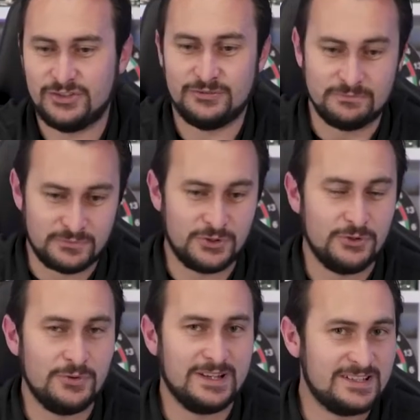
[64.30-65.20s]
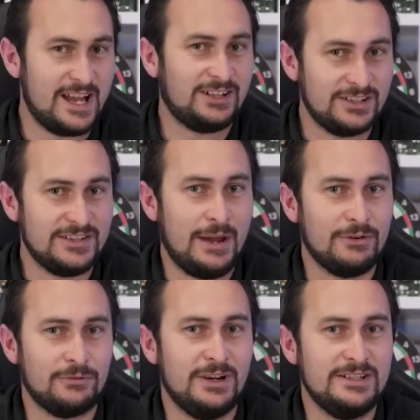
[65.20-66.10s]
to do exactly that
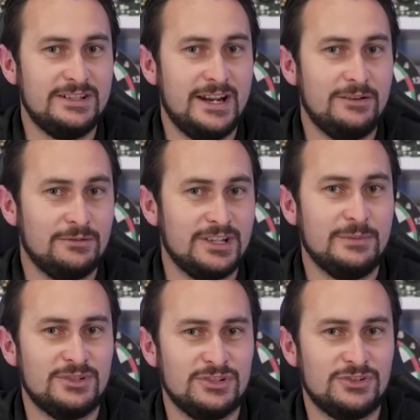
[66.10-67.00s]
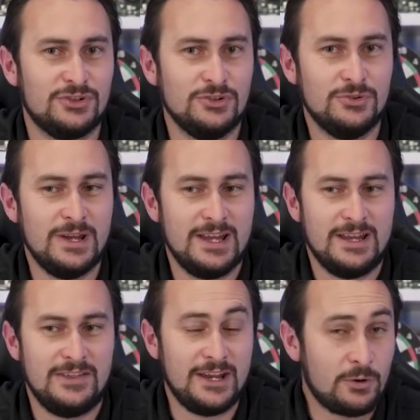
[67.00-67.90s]
with Red Dead Redemption 2,
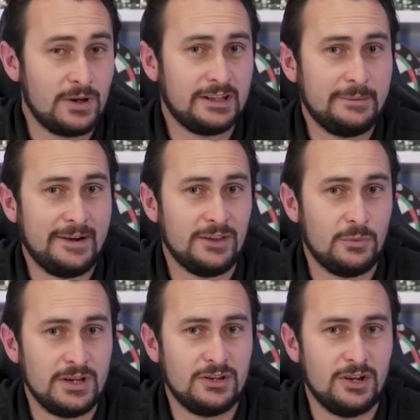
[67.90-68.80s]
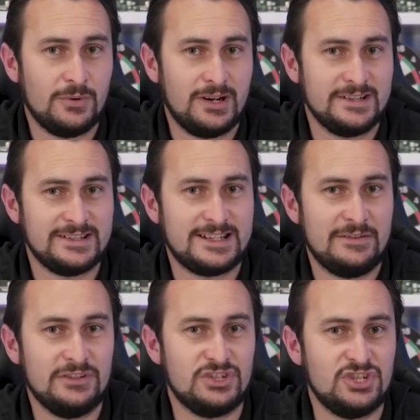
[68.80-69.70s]
they quickly went out the window when I
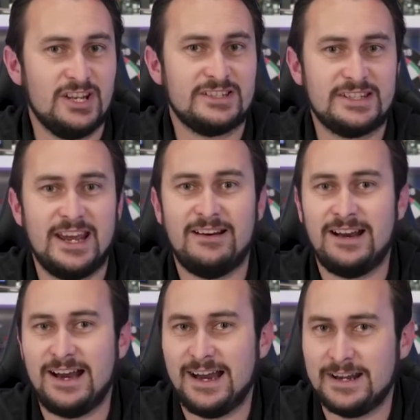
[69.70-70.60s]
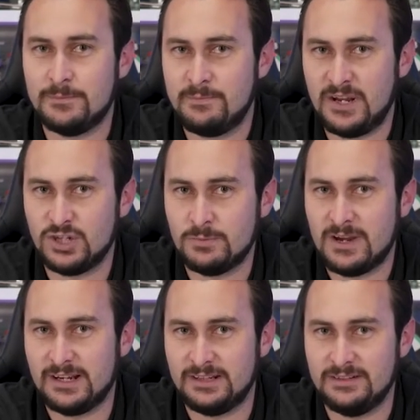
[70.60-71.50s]
discovered just how hard
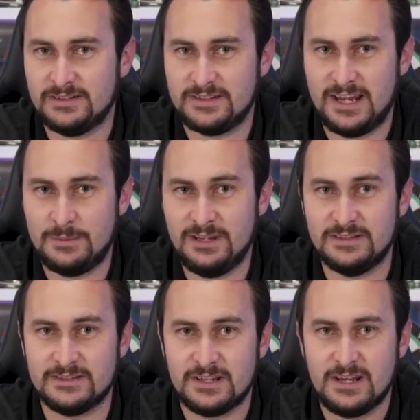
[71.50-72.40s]
benchmarking this game is.